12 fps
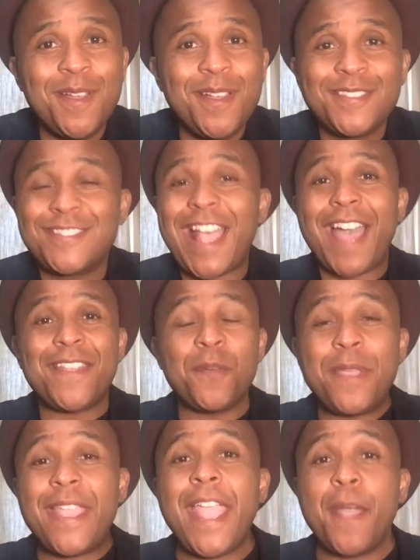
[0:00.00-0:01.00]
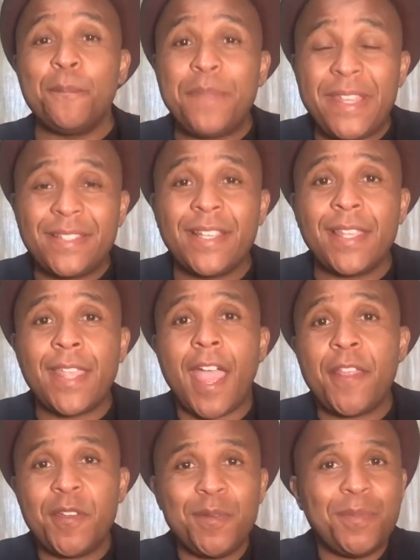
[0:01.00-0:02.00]
sad that we can't be
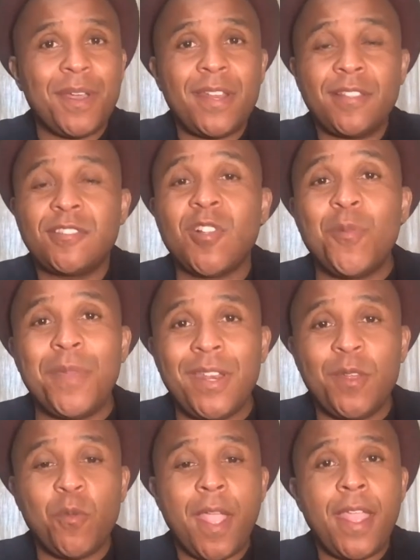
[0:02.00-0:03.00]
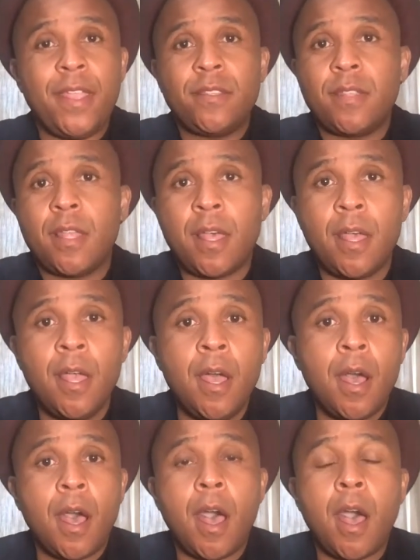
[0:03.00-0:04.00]
together, but in so many ways, the
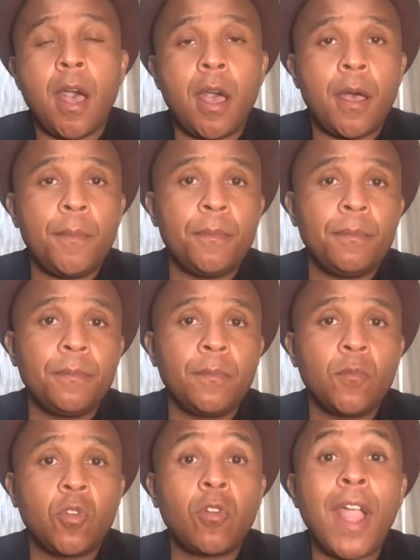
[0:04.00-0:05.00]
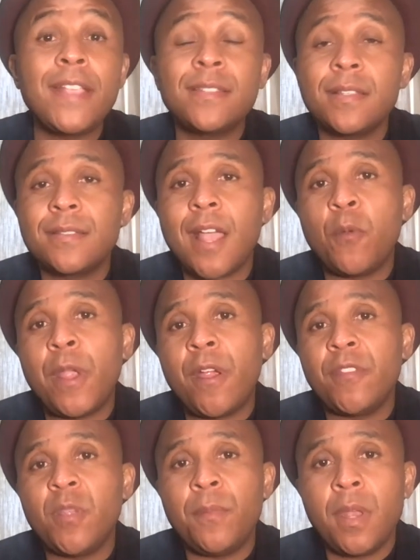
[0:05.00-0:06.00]
um, crisis that we are in
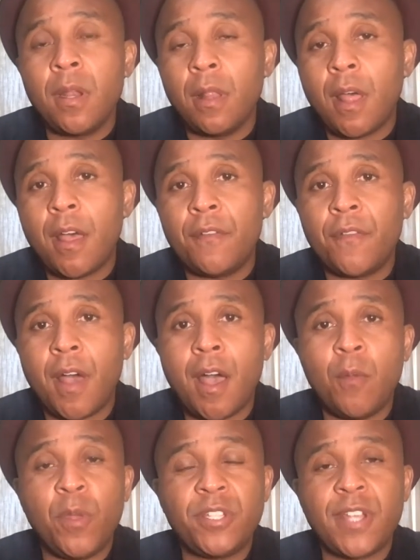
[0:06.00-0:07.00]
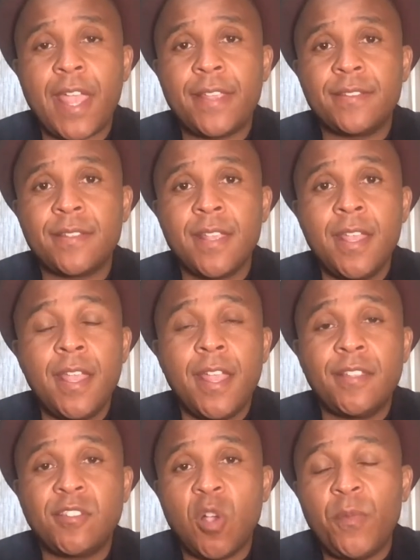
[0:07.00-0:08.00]
the middle of, um, which has in
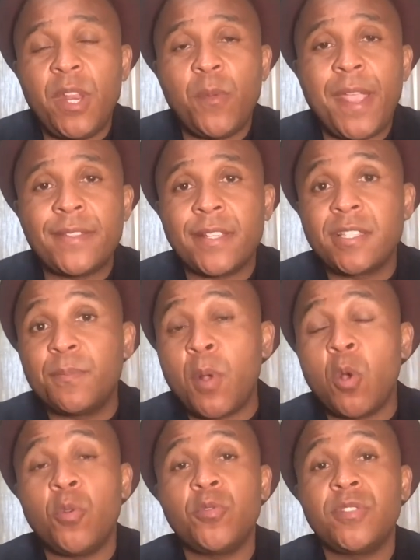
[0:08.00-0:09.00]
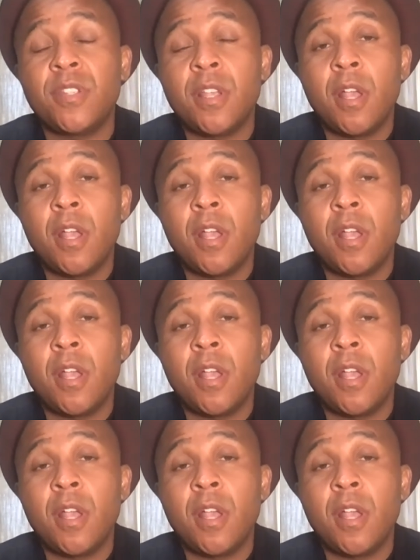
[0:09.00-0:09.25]
so many ways exposed